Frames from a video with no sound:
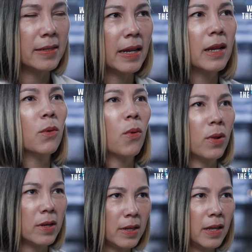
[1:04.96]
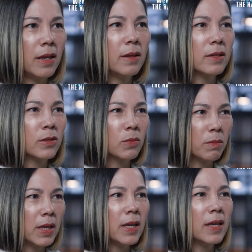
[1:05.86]
second quality to
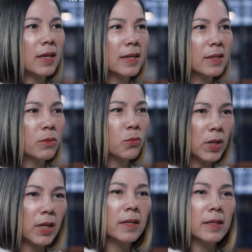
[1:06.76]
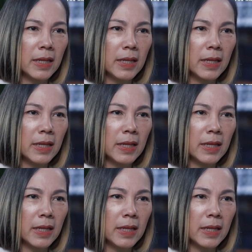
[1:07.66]
me is really the